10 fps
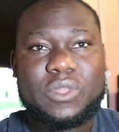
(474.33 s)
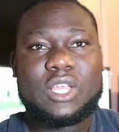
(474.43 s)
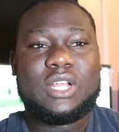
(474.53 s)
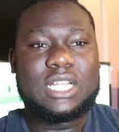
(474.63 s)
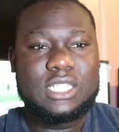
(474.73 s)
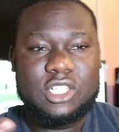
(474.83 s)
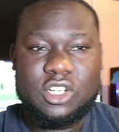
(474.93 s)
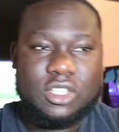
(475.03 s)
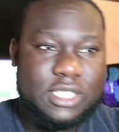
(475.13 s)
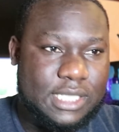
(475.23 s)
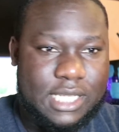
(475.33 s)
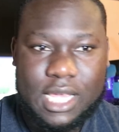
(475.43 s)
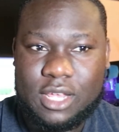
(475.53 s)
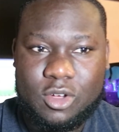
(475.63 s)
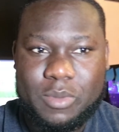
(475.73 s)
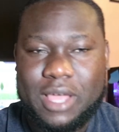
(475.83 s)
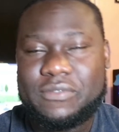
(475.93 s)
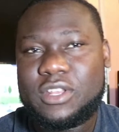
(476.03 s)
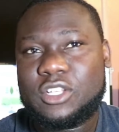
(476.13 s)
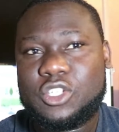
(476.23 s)
So that is just, you know, my
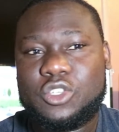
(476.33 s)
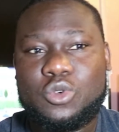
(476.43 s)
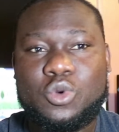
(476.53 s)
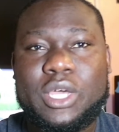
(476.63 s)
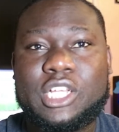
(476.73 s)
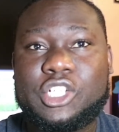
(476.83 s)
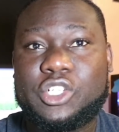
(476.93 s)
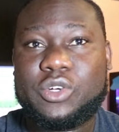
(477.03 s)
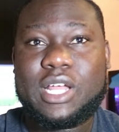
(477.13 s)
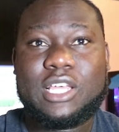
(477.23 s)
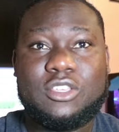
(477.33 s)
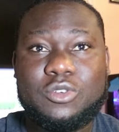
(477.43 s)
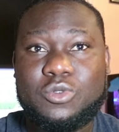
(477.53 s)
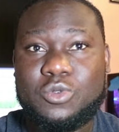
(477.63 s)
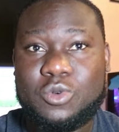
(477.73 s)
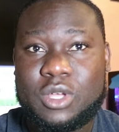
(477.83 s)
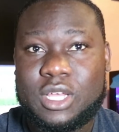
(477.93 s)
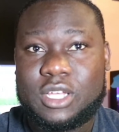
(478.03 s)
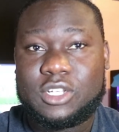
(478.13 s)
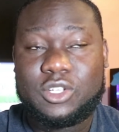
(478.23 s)
video to you. Ensure that you
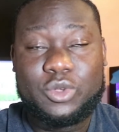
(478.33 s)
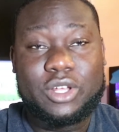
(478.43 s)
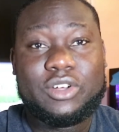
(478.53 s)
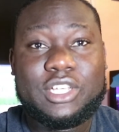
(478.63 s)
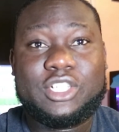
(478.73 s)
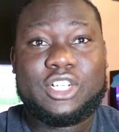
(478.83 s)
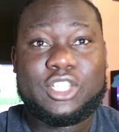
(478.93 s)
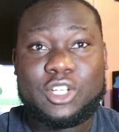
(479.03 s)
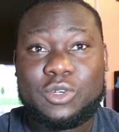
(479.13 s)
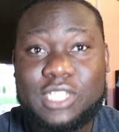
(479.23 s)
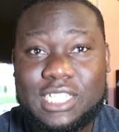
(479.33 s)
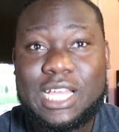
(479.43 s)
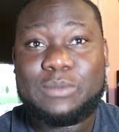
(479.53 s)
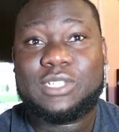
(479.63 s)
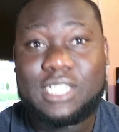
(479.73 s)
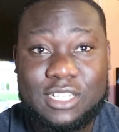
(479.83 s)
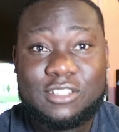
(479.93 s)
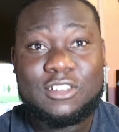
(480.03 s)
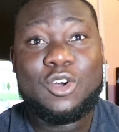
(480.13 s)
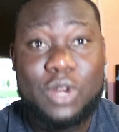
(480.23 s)
do your research. So now is the time to
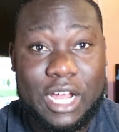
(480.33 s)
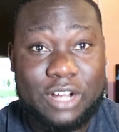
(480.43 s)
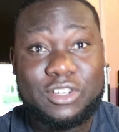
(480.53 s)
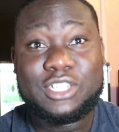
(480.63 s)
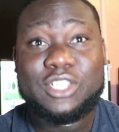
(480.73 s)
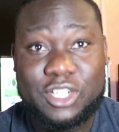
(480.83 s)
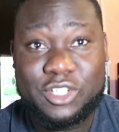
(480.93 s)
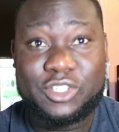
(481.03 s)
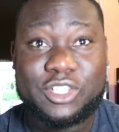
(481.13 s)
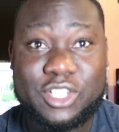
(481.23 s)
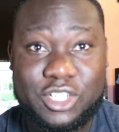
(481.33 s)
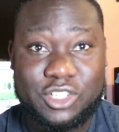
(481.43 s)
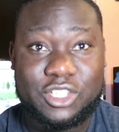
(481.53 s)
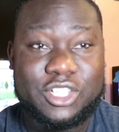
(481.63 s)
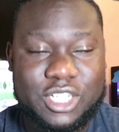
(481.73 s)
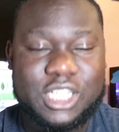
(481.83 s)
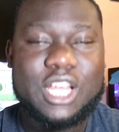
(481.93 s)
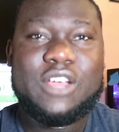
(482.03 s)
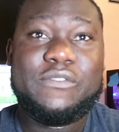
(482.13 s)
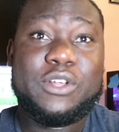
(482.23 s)
sit down research. For
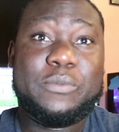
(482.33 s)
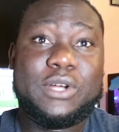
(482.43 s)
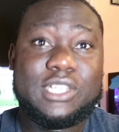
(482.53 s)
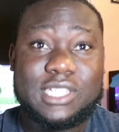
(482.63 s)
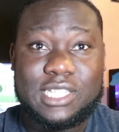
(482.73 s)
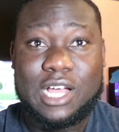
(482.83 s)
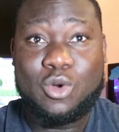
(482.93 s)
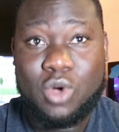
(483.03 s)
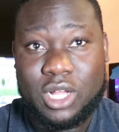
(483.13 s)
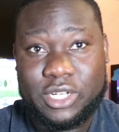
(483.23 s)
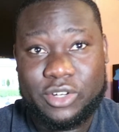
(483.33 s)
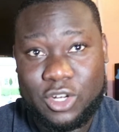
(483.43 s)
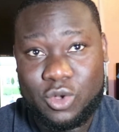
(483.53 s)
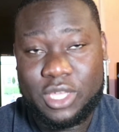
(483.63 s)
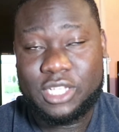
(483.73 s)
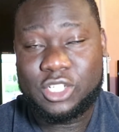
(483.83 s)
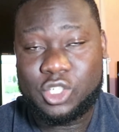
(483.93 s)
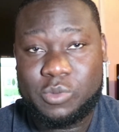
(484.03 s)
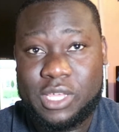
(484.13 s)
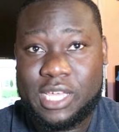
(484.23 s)
the persons that want to relocate to
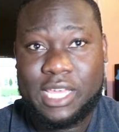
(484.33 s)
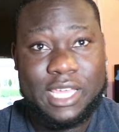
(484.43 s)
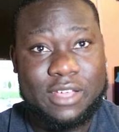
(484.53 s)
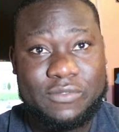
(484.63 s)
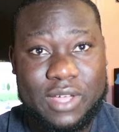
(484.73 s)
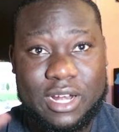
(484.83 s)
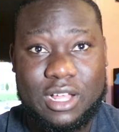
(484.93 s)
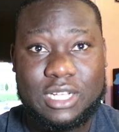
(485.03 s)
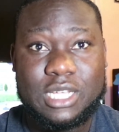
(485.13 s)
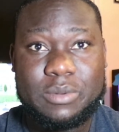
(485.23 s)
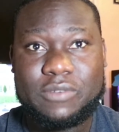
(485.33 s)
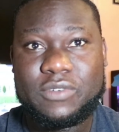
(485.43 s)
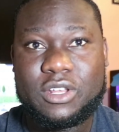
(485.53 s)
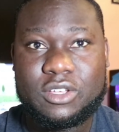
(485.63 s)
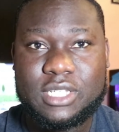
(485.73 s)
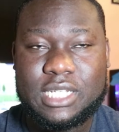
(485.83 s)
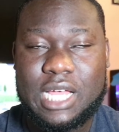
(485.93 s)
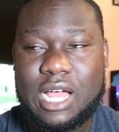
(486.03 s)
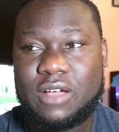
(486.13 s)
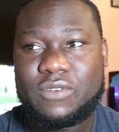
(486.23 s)
Jamaica, you can find all type of videos that
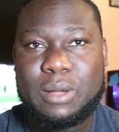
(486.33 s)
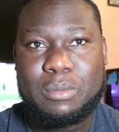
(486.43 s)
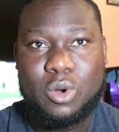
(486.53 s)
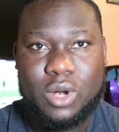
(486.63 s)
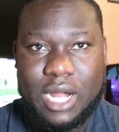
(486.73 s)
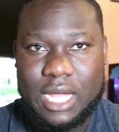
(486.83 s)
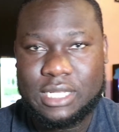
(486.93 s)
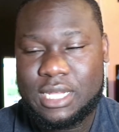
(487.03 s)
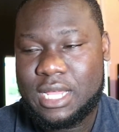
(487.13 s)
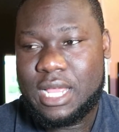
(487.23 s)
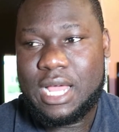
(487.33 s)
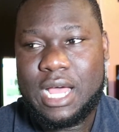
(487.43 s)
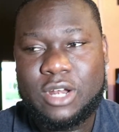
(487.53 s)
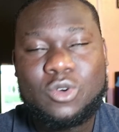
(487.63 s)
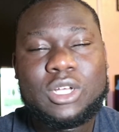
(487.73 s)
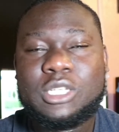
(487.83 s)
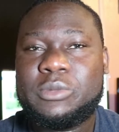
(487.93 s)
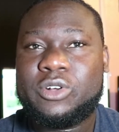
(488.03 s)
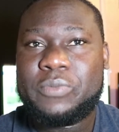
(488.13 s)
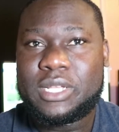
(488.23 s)
I have about that. I don't want to
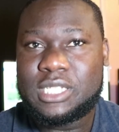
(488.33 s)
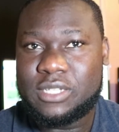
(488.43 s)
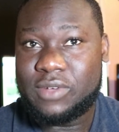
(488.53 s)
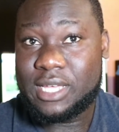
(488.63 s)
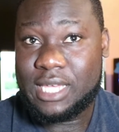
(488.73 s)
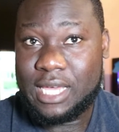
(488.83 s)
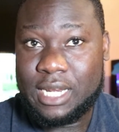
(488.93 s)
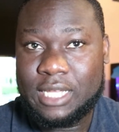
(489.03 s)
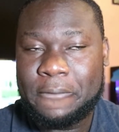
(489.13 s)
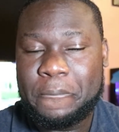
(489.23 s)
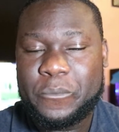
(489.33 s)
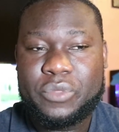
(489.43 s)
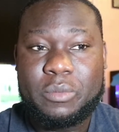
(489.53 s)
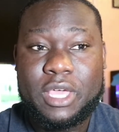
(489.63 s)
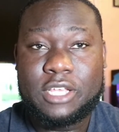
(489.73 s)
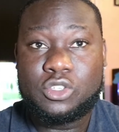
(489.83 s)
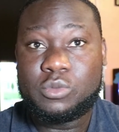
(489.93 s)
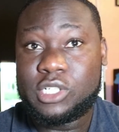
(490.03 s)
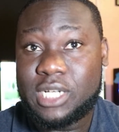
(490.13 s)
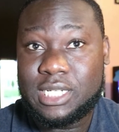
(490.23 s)
be repetitive again, making too
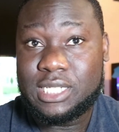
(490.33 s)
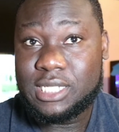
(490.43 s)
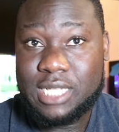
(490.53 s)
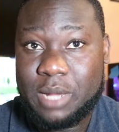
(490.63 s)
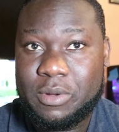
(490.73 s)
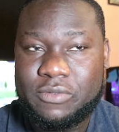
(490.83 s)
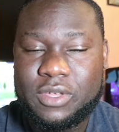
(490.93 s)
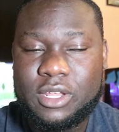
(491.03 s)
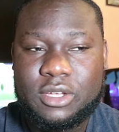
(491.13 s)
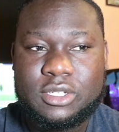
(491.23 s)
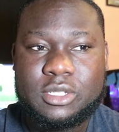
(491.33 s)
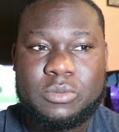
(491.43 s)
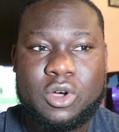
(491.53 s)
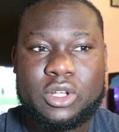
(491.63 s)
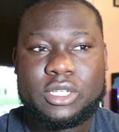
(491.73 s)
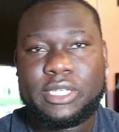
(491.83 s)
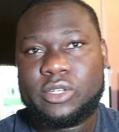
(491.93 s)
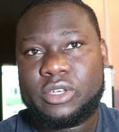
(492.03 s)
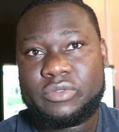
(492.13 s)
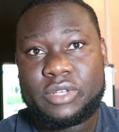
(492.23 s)
much of these type of videos, but you
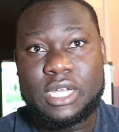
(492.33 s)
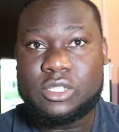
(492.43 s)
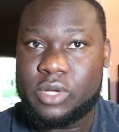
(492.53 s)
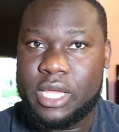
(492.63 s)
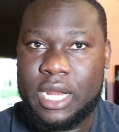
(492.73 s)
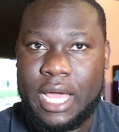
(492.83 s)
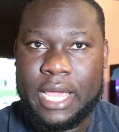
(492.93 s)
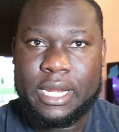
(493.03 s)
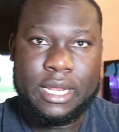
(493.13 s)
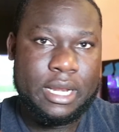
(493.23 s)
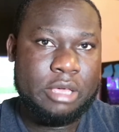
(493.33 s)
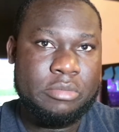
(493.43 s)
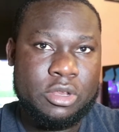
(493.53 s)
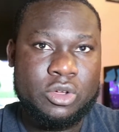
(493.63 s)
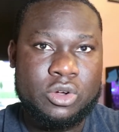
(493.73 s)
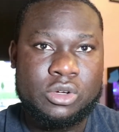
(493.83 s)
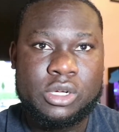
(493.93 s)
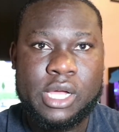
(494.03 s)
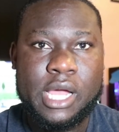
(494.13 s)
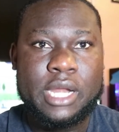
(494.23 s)
know, if that's what you like, then let me know
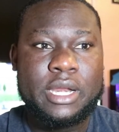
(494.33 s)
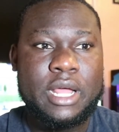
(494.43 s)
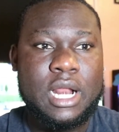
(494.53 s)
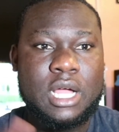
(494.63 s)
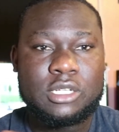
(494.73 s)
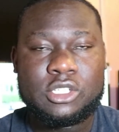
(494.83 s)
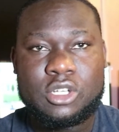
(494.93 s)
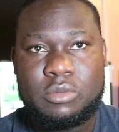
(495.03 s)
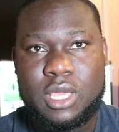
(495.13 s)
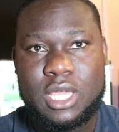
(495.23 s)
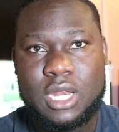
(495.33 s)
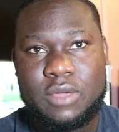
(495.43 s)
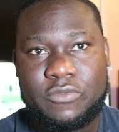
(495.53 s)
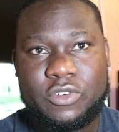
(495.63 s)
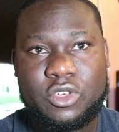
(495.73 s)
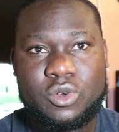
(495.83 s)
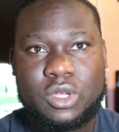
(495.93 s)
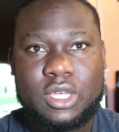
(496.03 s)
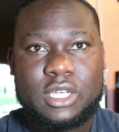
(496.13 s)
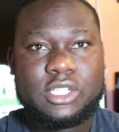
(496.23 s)
and I'll continue making them for you.
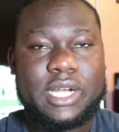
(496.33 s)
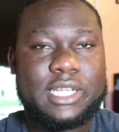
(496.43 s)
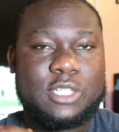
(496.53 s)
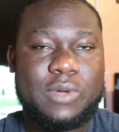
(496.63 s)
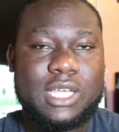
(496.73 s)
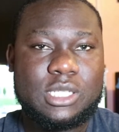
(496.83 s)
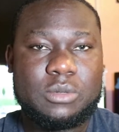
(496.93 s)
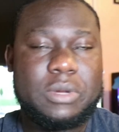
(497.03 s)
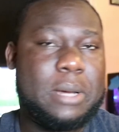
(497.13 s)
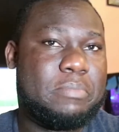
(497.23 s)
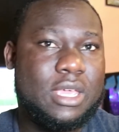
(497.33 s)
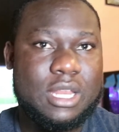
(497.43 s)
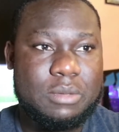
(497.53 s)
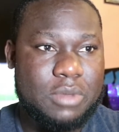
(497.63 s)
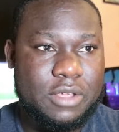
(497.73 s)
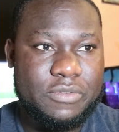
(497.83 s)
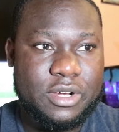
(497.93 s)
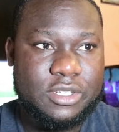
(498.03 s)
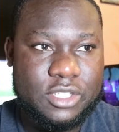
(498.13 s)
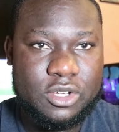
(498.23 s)
Try to spice up and make them
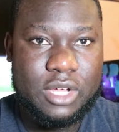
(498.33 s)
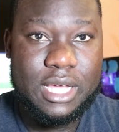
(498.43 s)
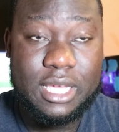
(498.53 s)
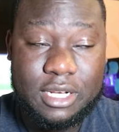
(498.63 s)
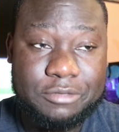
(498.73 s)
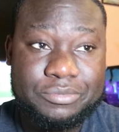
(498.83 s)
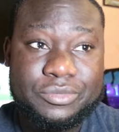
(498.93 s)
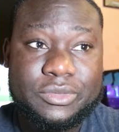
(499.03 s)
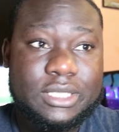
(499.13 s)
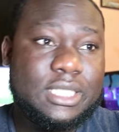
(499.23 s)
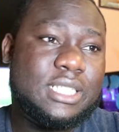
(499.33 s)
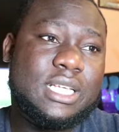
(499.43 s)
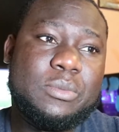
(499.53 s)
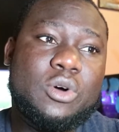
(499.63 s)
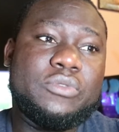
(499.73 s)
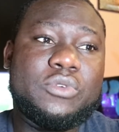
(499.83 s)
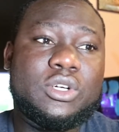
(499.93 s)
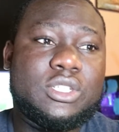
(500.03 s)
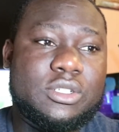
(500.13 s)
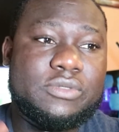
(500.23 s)
different. So again, this is about
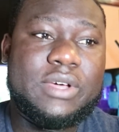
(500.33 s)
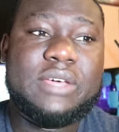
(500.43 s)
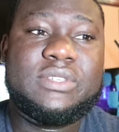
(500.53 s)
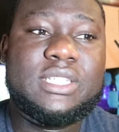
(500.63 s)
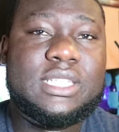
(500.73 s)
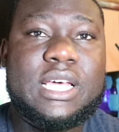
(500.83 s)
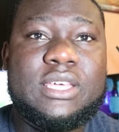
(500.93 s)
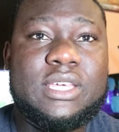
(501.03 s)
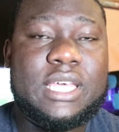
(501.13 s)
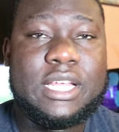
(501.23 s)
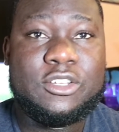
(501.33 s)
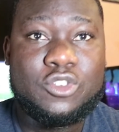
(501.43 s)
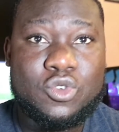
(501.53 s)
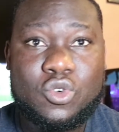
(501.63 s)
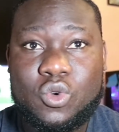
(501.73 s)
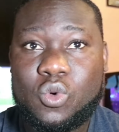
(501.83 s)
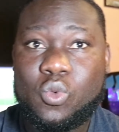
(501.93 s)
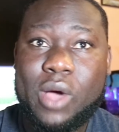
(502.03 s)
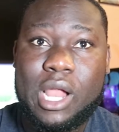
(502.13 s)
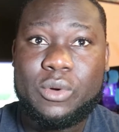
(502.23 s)
4 to 5 things that you can do
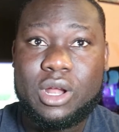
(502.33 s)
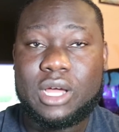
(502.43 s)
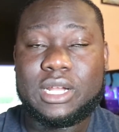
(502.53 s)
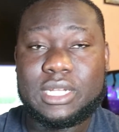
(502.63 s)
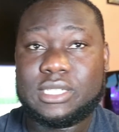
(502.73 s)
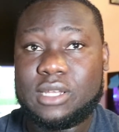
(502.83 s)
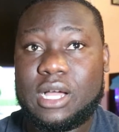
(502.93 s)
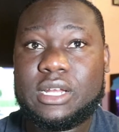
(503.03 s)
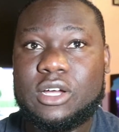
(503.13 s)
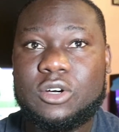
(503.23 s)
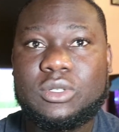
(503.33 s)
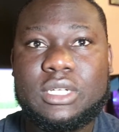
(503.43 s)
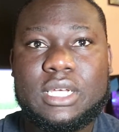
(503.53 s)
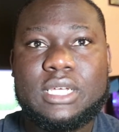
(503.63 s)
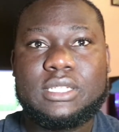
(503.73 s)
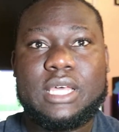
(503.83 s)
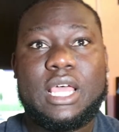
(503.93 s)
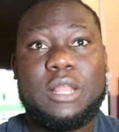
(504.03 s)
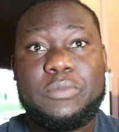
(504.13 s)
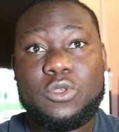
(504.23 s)
while we're under this lockdown to
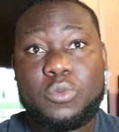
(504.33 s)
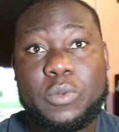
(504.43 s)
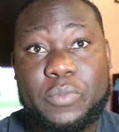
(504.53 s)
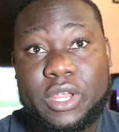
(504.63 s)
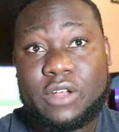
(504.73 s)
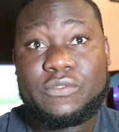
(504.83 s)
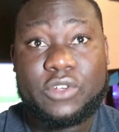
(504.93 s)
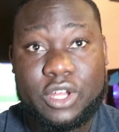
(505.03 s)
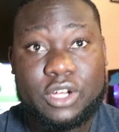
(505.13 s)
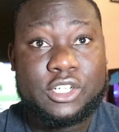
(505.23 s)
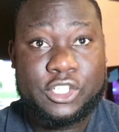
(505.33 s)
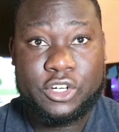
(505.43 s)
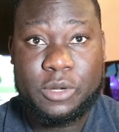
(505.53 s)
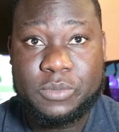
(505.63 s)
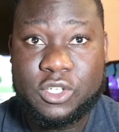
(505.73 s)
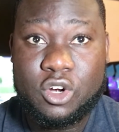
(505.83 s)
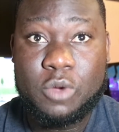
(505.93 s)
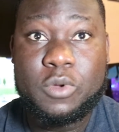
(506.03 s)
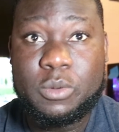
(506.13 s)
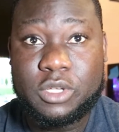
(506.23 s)
help you prepare for your trips, your
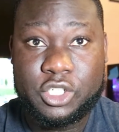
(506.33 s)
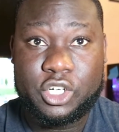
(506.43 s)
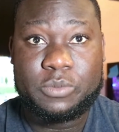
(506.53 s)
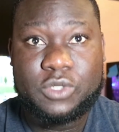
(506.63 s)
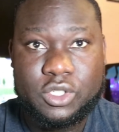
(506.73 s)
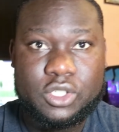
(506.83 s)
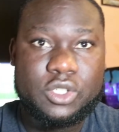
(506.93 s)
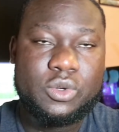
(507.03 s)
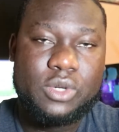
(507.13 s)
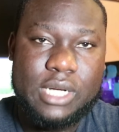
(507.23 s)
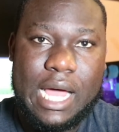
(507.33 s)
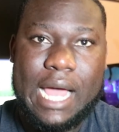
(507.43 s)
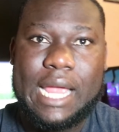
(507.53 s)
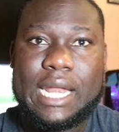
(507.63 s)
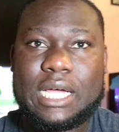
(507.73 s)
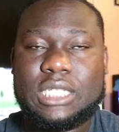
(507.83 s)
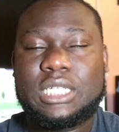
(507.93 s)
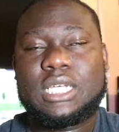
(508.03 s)
upcoming trips to the island.